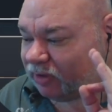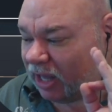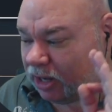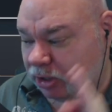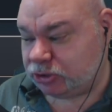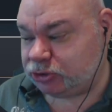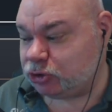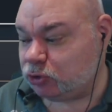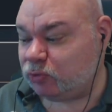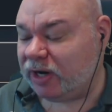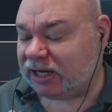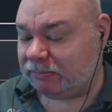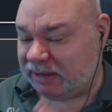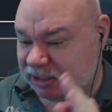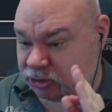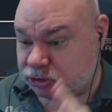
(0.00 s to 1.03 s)
And I do
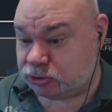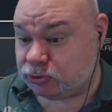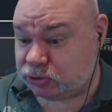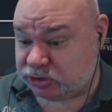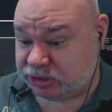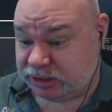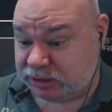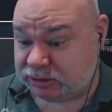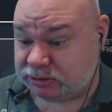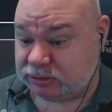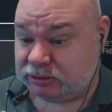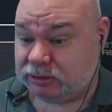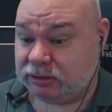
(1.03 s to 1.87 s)
recommend using it,